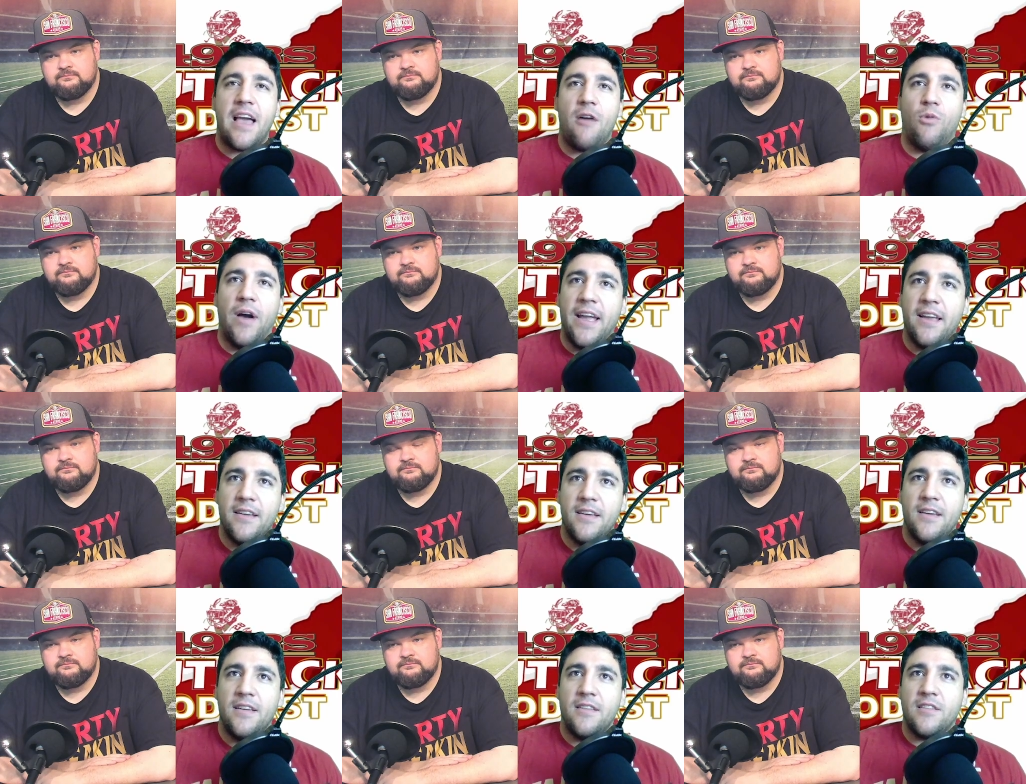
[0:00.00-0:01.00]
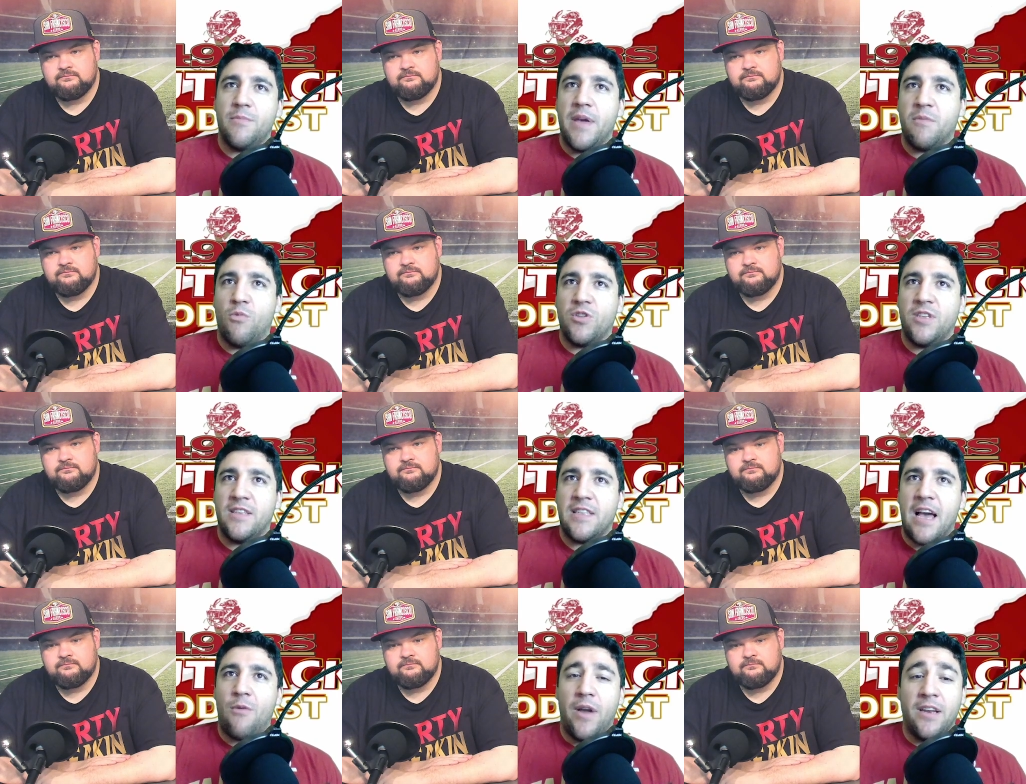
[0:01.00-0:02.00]
Speaker 1: that way, does it make more
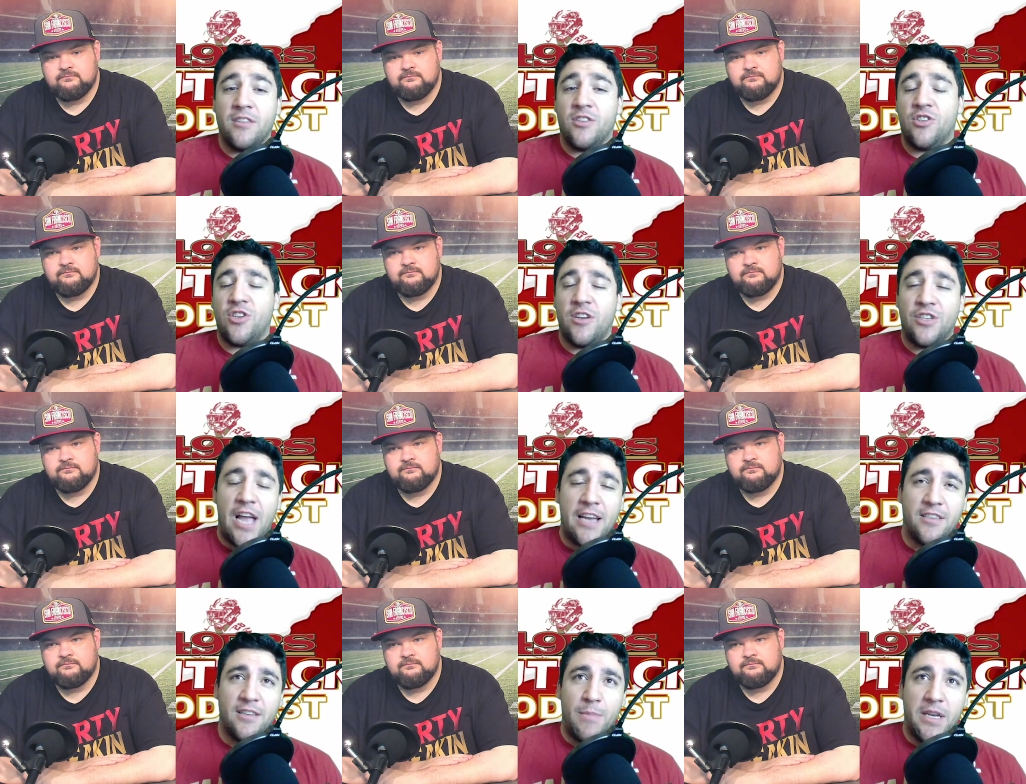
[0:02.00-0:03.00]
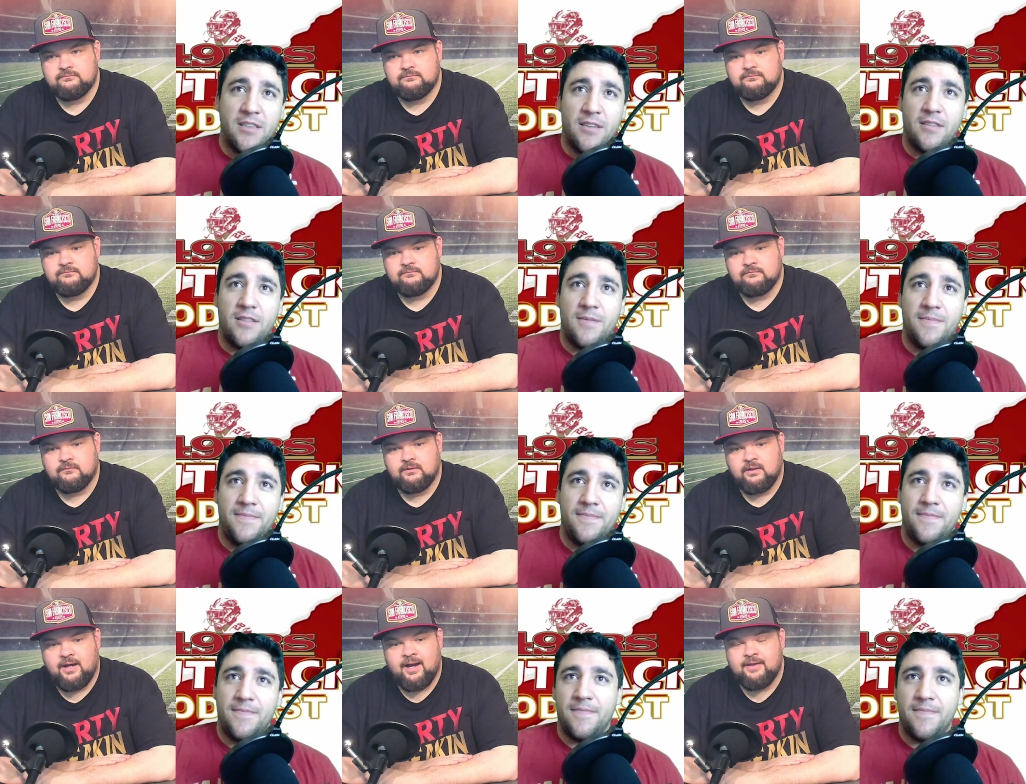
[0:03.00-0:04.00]
sense that way? And does Sean Jackson make sense?
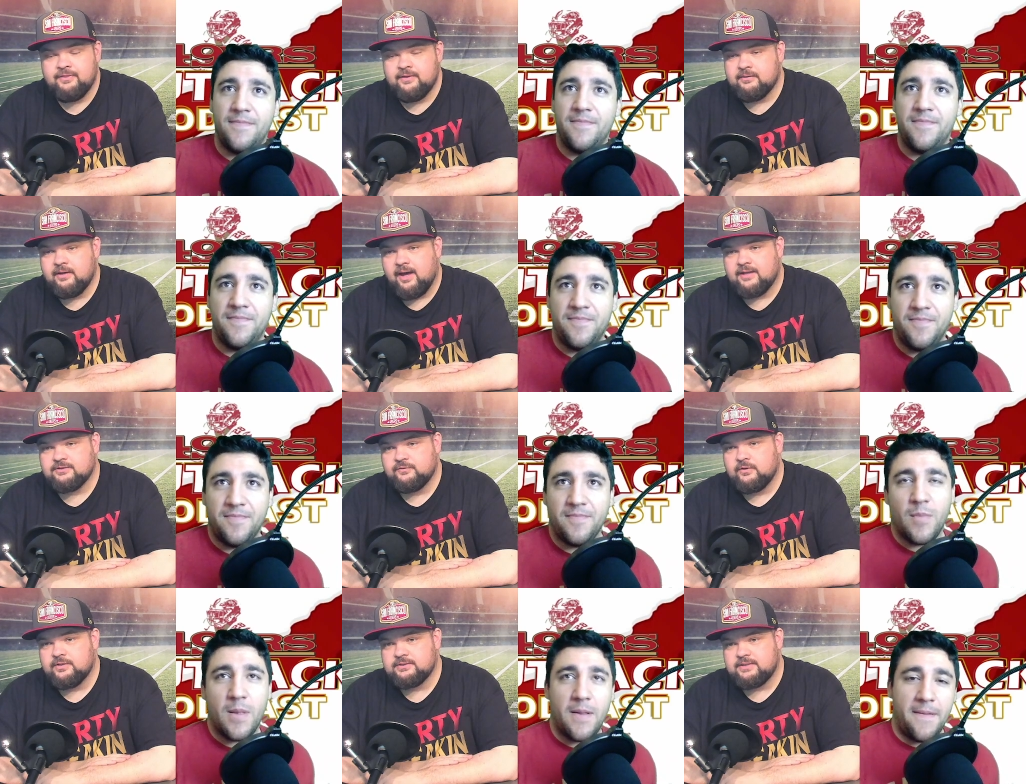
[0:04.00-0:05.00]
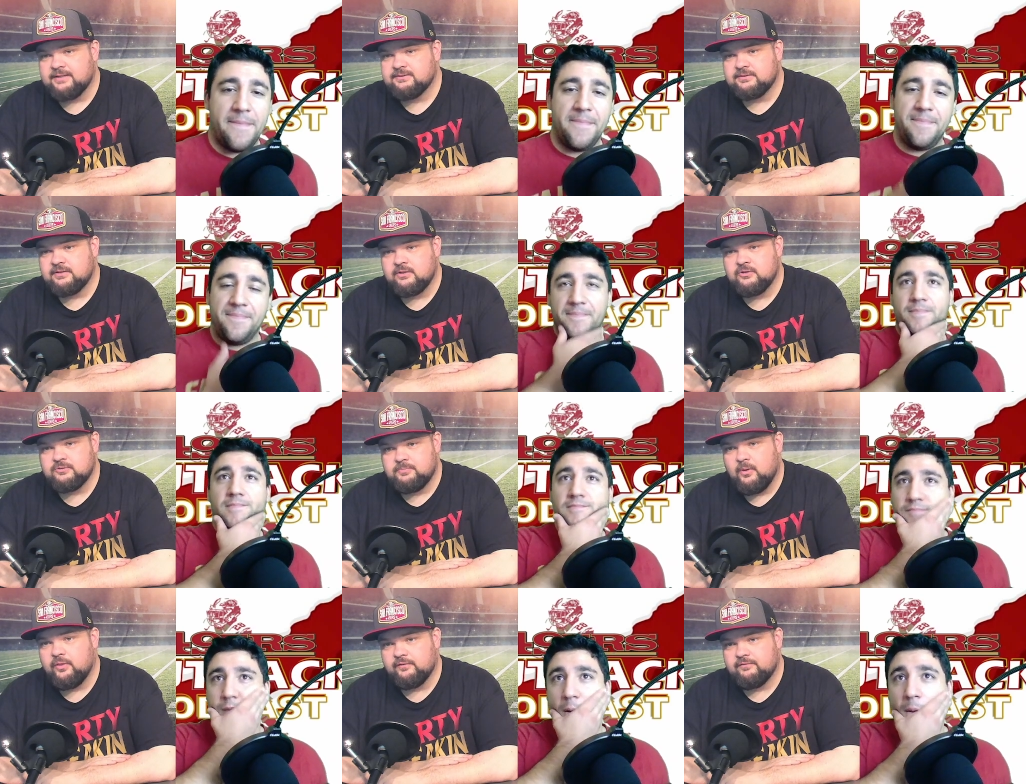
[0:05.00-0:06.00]
Speaker 2: I think as far as X's and O's,
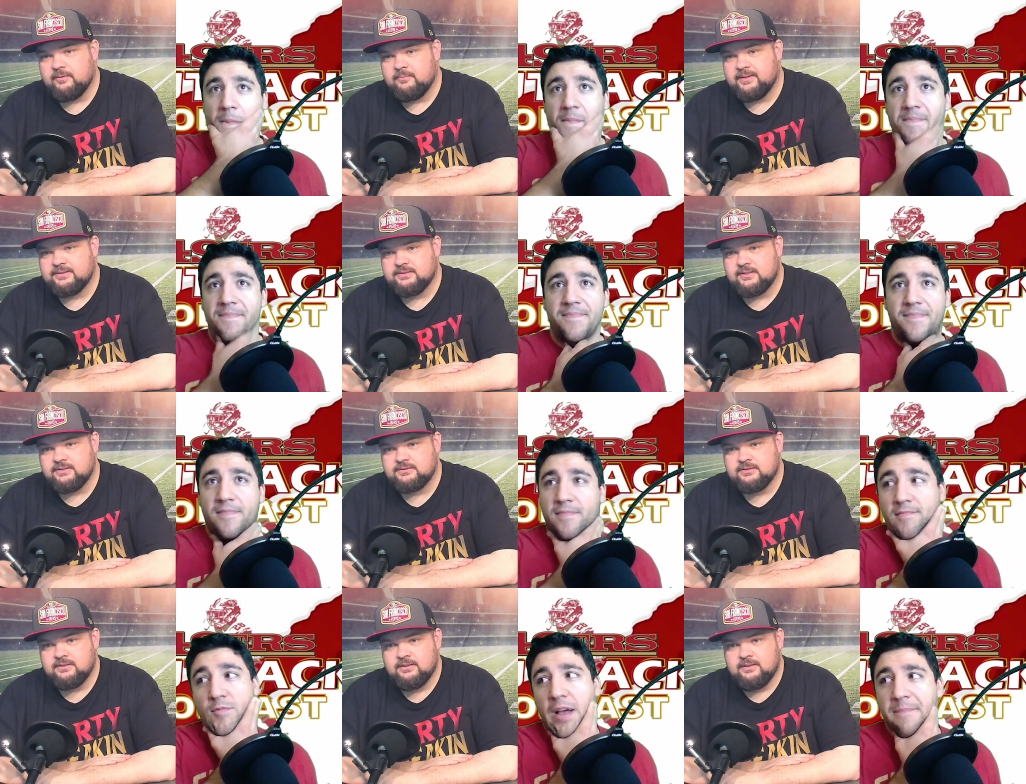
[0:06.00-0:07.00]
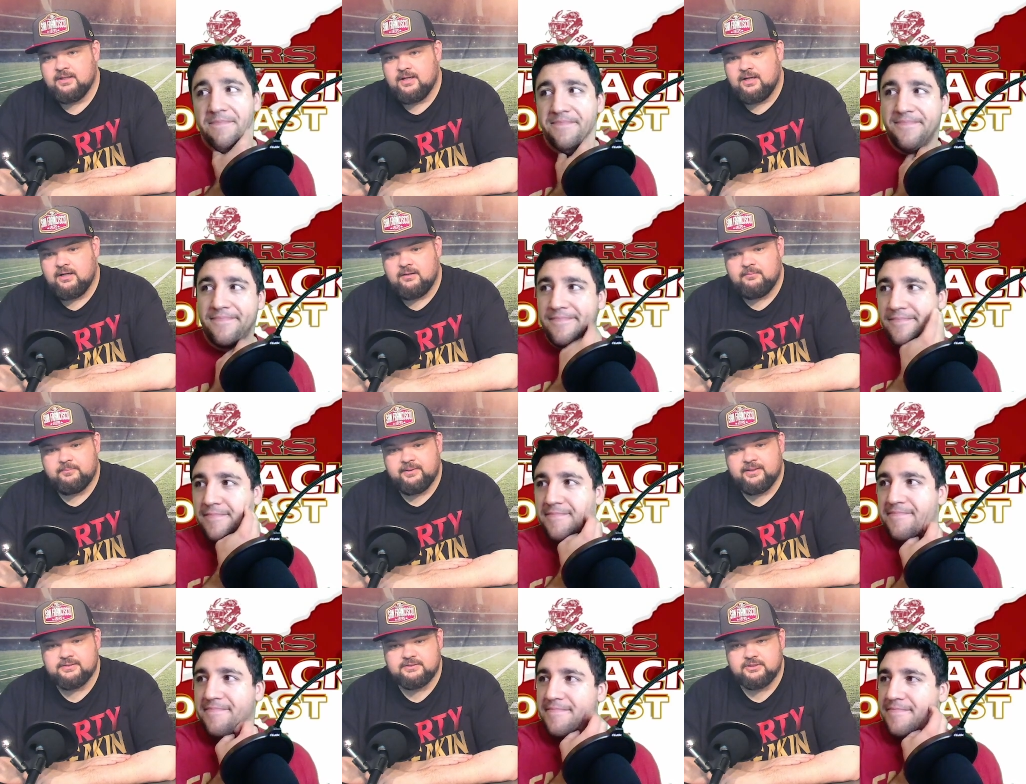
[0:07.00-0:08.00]
both of them make sense. Yep. Um,
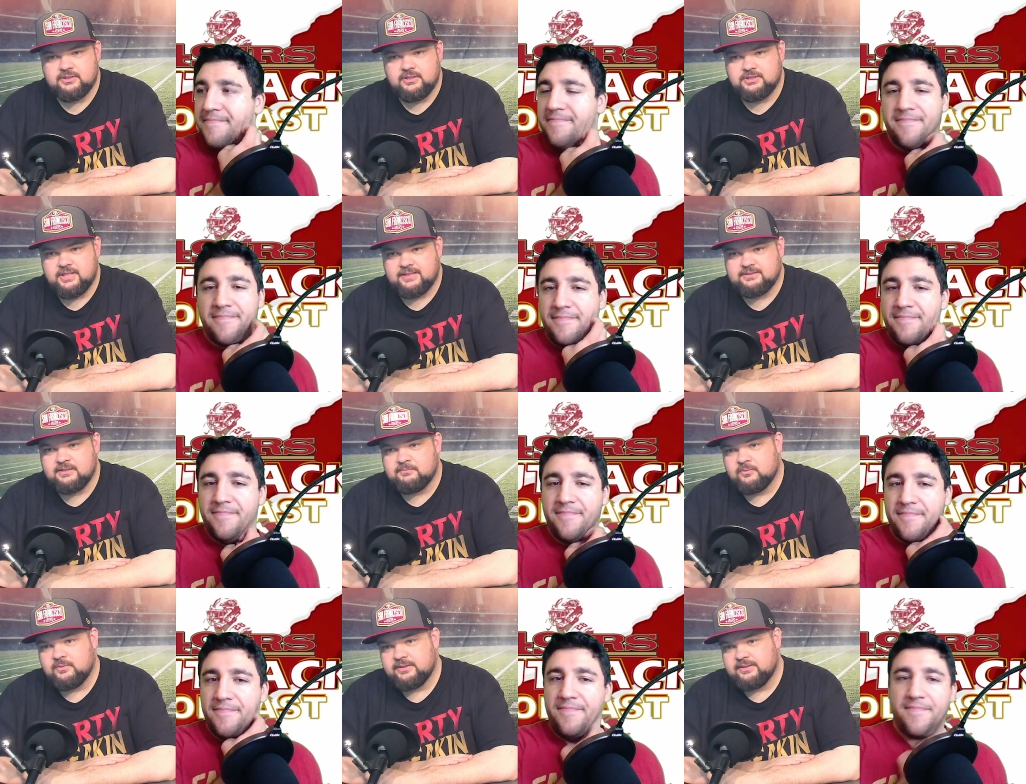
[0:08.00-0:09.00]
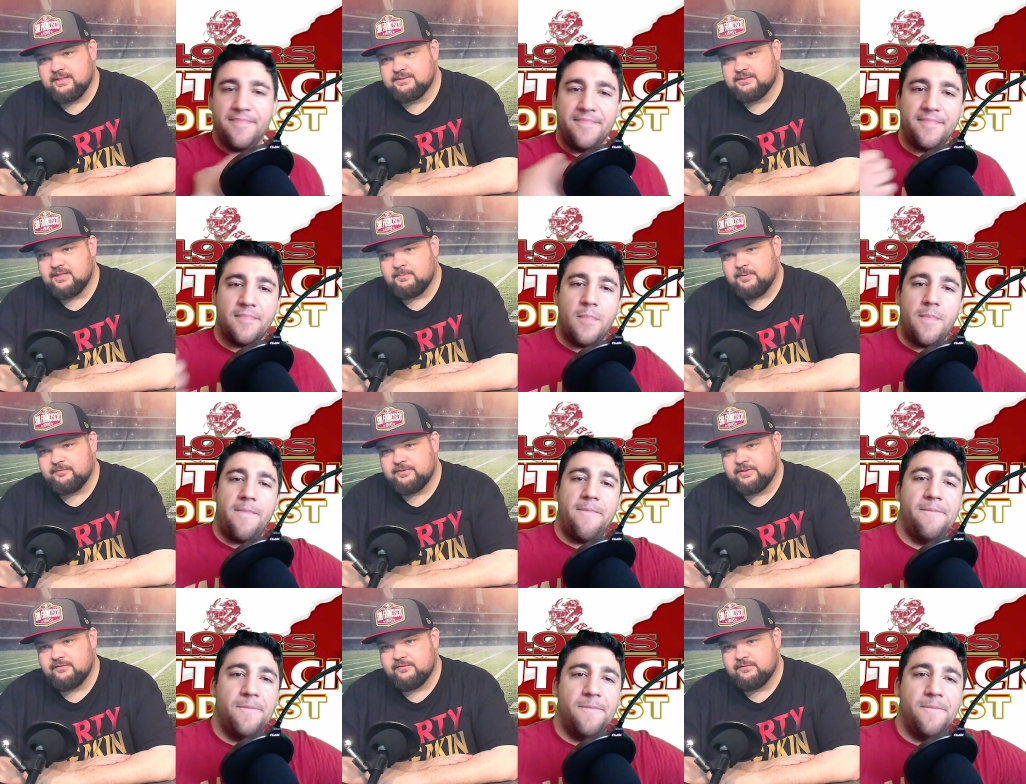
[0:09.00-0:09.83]
because DeSean Jackson, number one, he takes the top off the